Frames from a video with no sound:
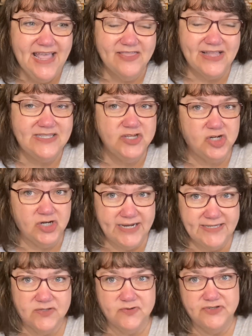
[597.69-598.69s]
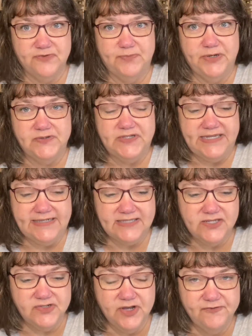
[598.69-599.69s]
That's a great source of protein.
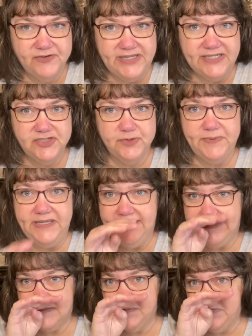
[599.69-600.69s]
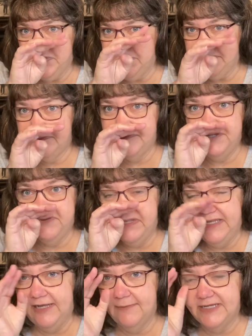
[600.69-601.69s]
So don't forget your beans when you're
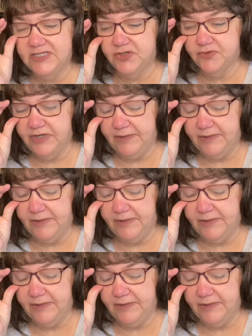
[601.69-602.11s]
thinking about storing